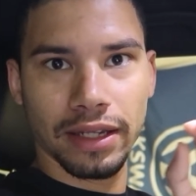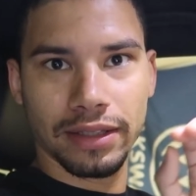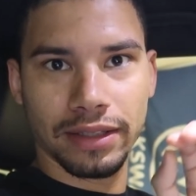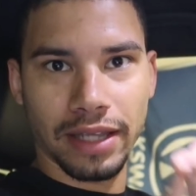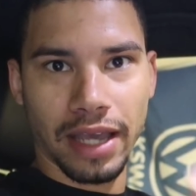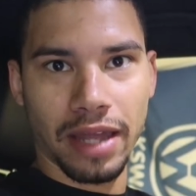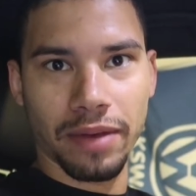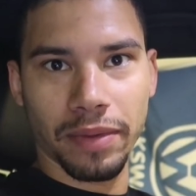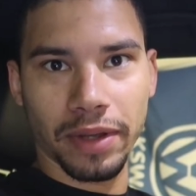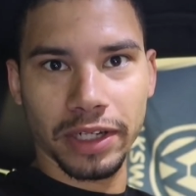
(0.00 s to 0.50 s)

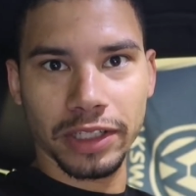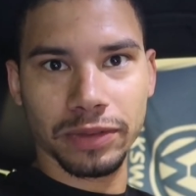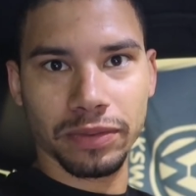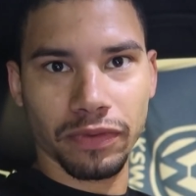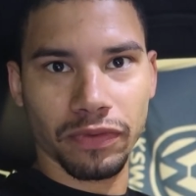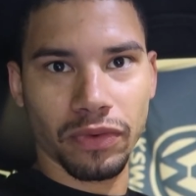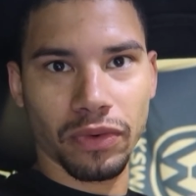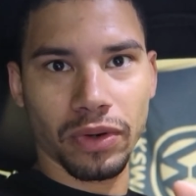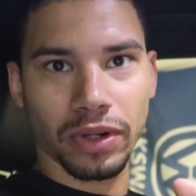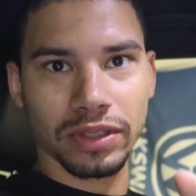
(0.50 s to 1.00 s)
10 minutes
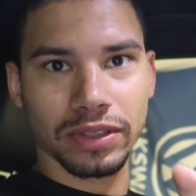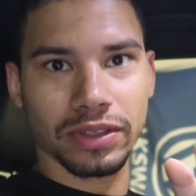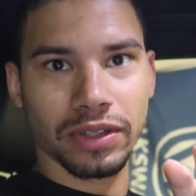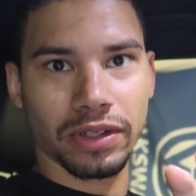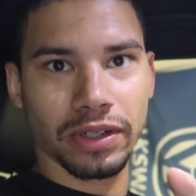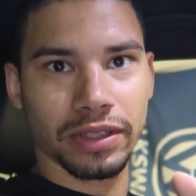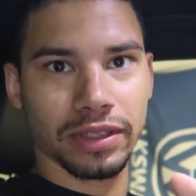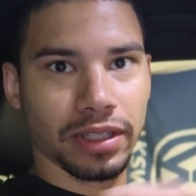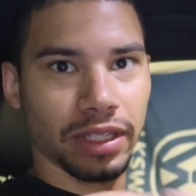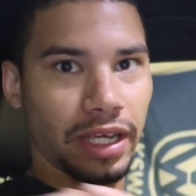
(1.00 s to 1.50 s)
before it
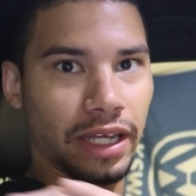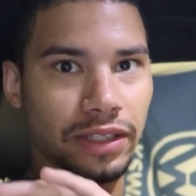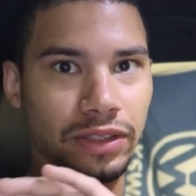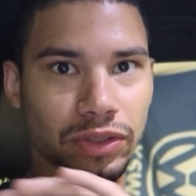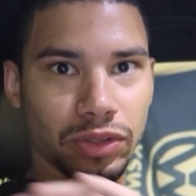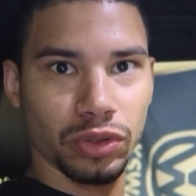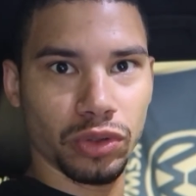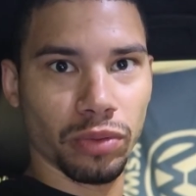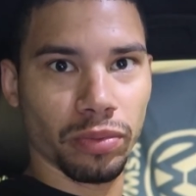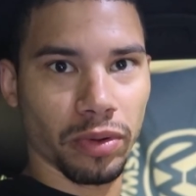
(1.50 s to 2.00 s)
started to get
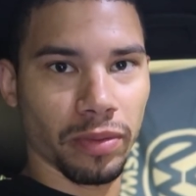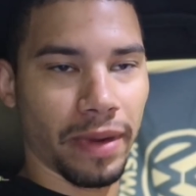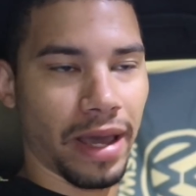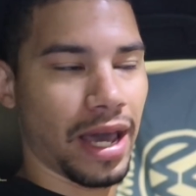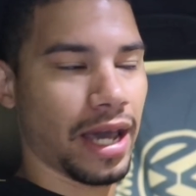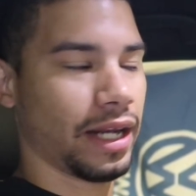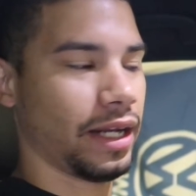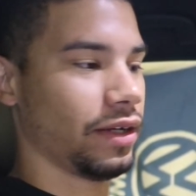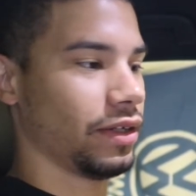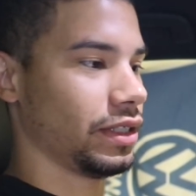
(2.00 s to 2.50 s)
super
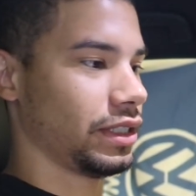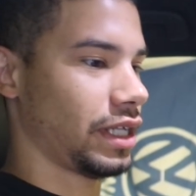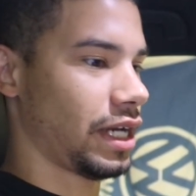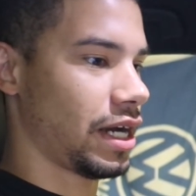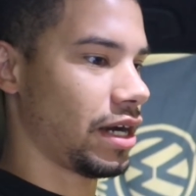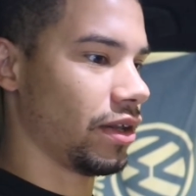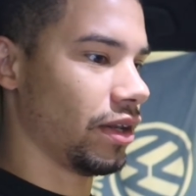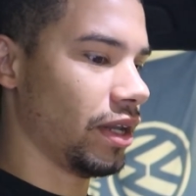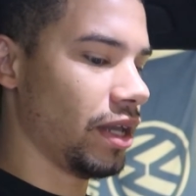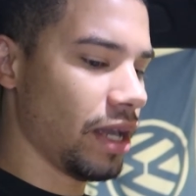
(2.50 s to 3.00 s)
bad here in
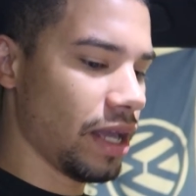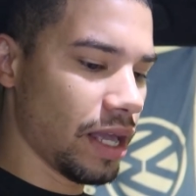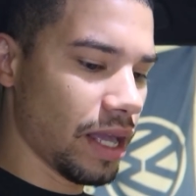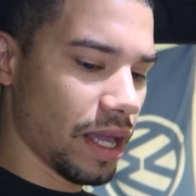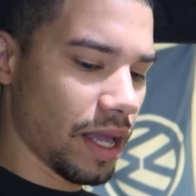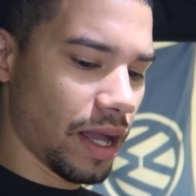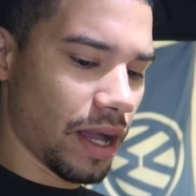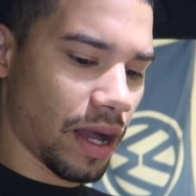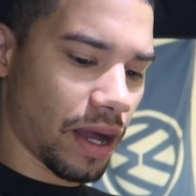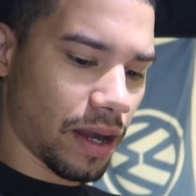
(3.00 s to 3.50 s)
town.
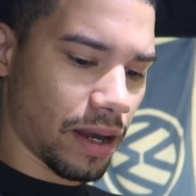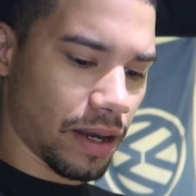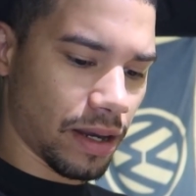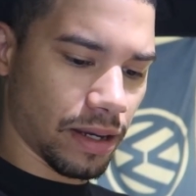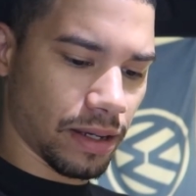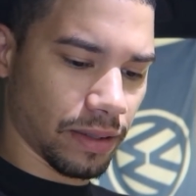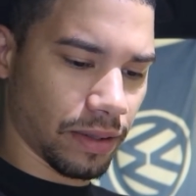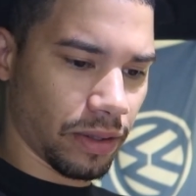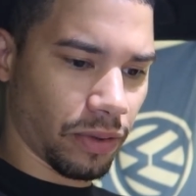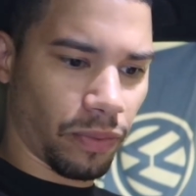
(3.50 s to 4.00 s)

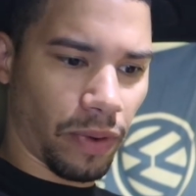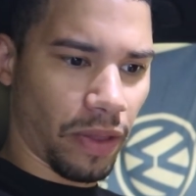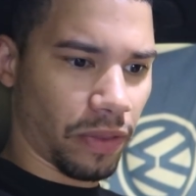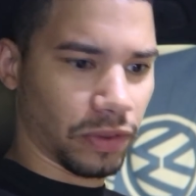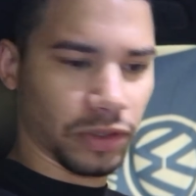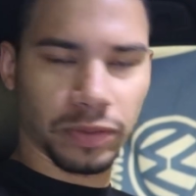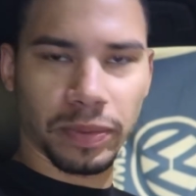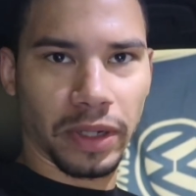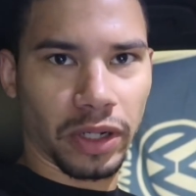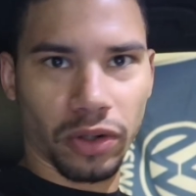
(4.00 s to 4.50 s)
The
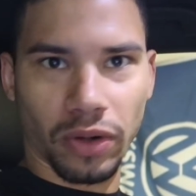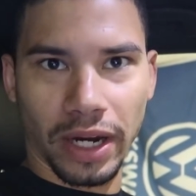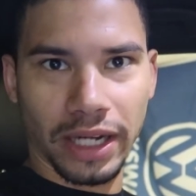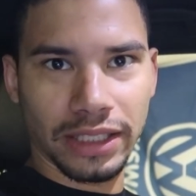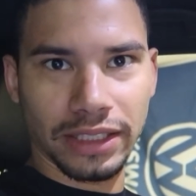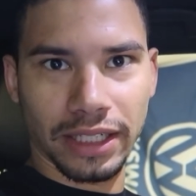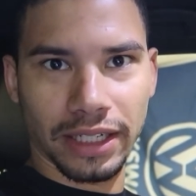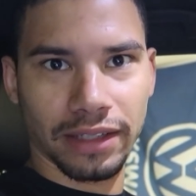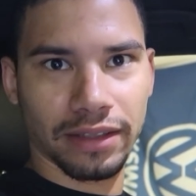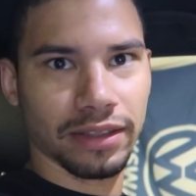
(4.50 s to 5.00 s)
weather's been
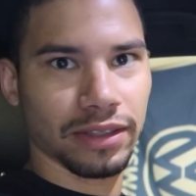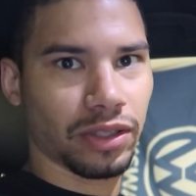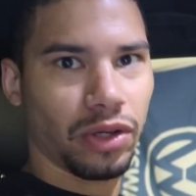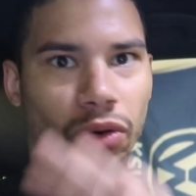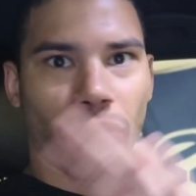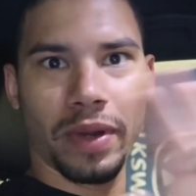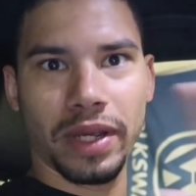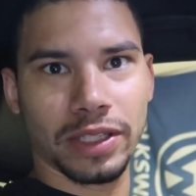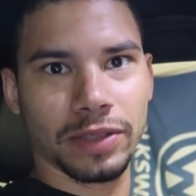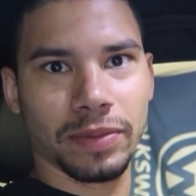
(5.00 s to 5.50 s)
crazy. This
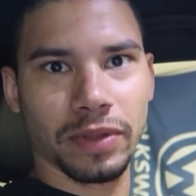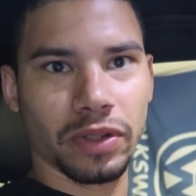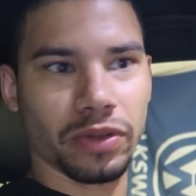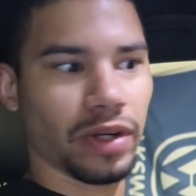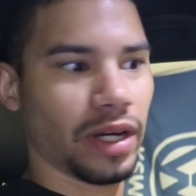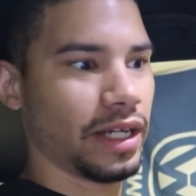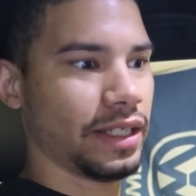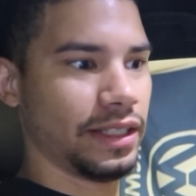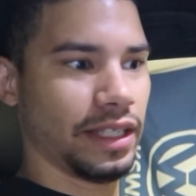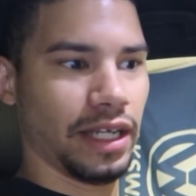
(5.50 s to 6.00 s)
whole week has been
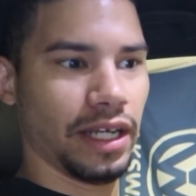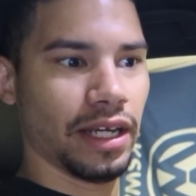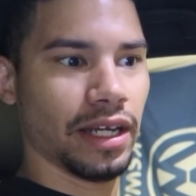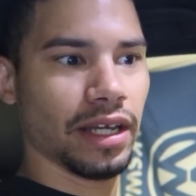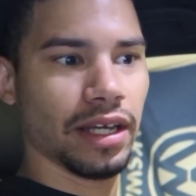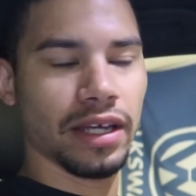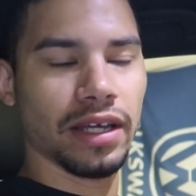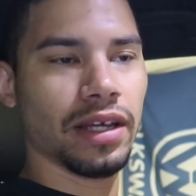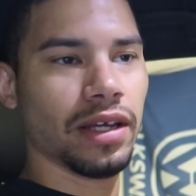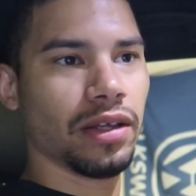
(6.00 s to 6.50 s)
crazy.
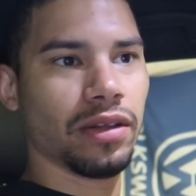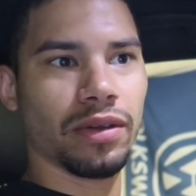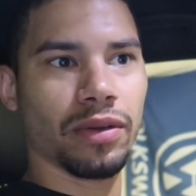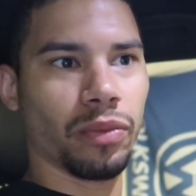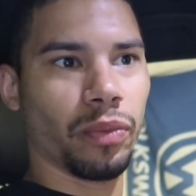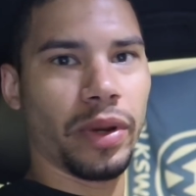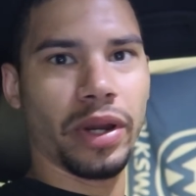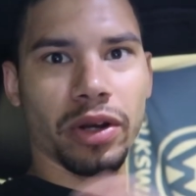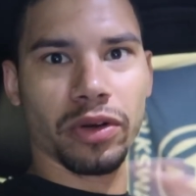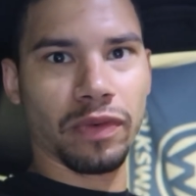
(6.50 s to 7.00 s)
The
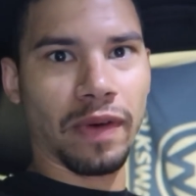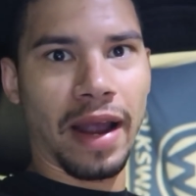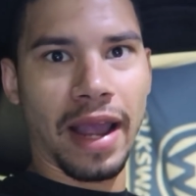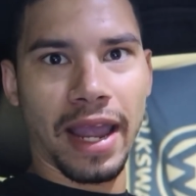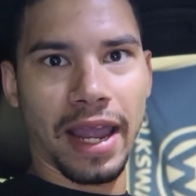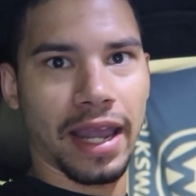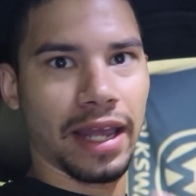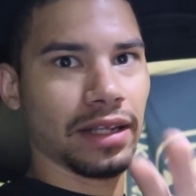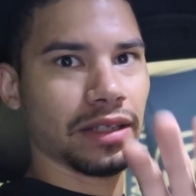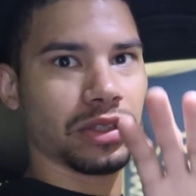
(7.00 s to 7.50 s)
weird
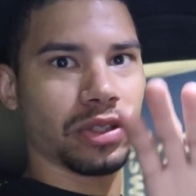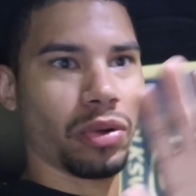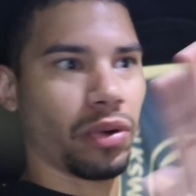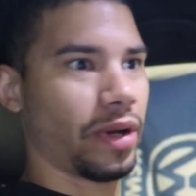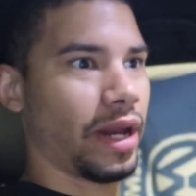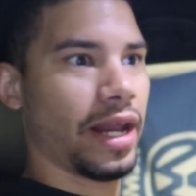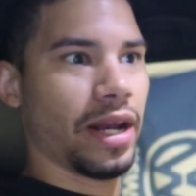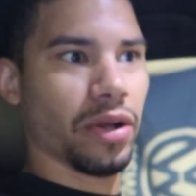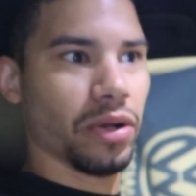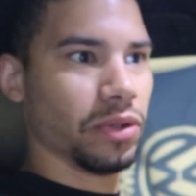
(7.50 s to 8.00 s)
rain,
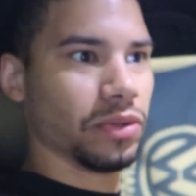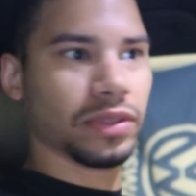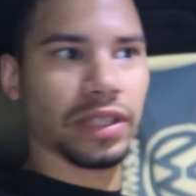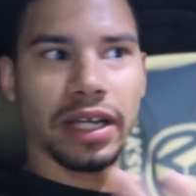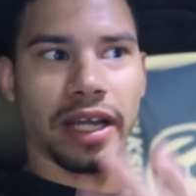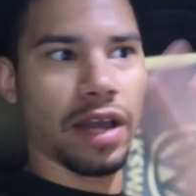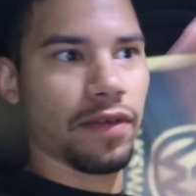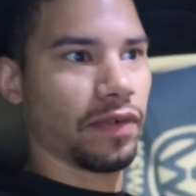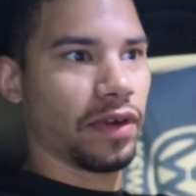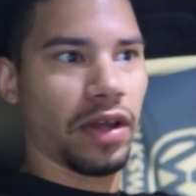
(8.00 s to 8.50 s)
tornadoes,
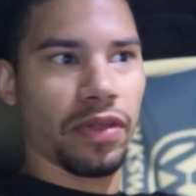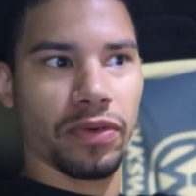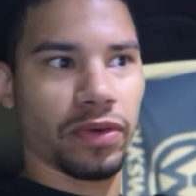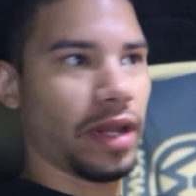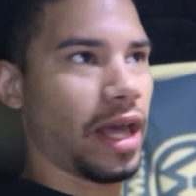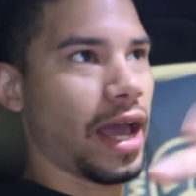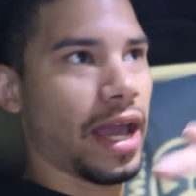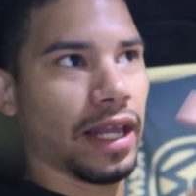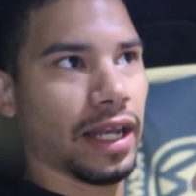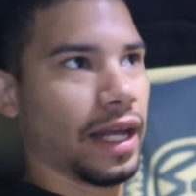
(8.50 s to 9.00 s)
like every other
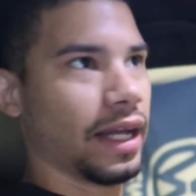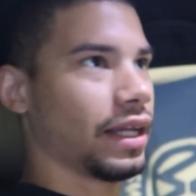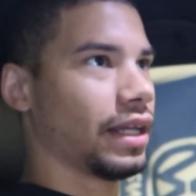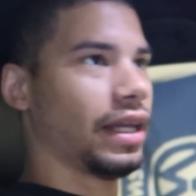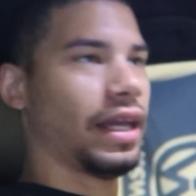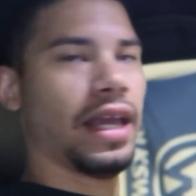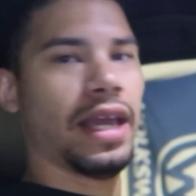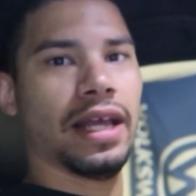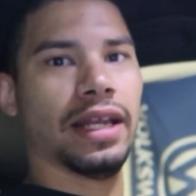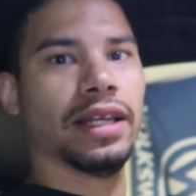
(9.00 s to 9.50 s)
day, like
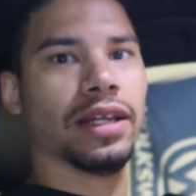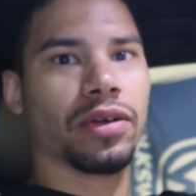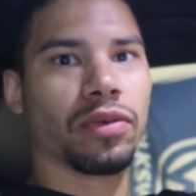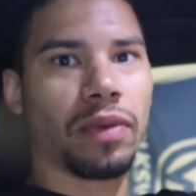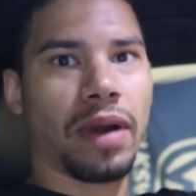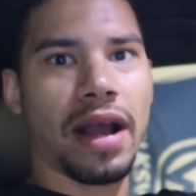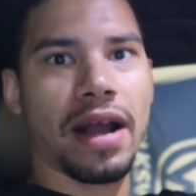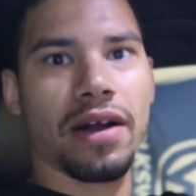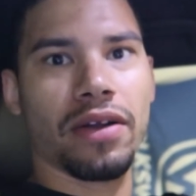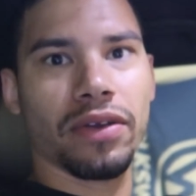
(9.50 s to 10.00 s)
in and
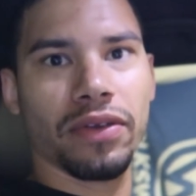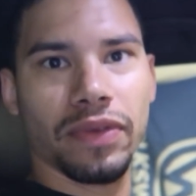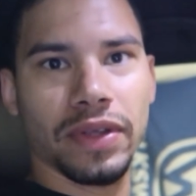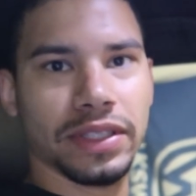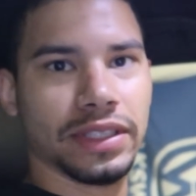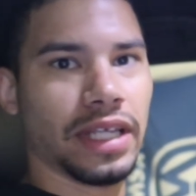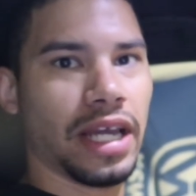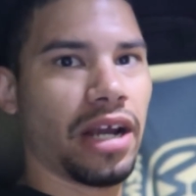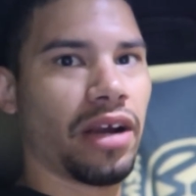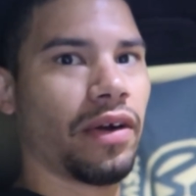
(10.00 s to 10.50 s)
around
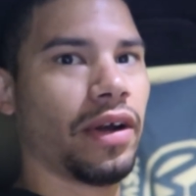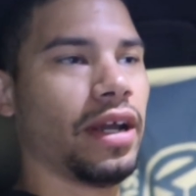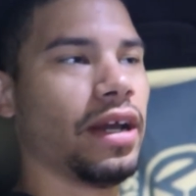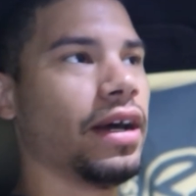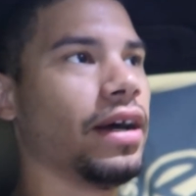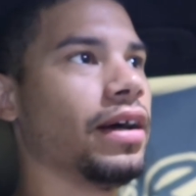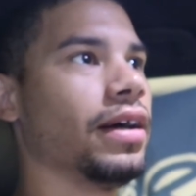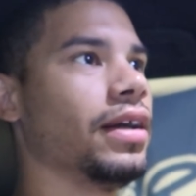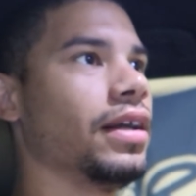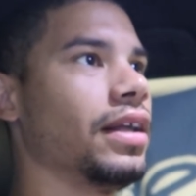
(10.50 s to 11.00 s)
this
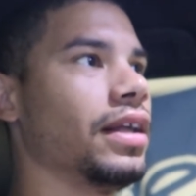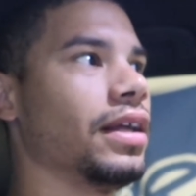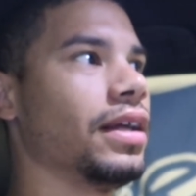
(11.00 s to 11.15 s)
area.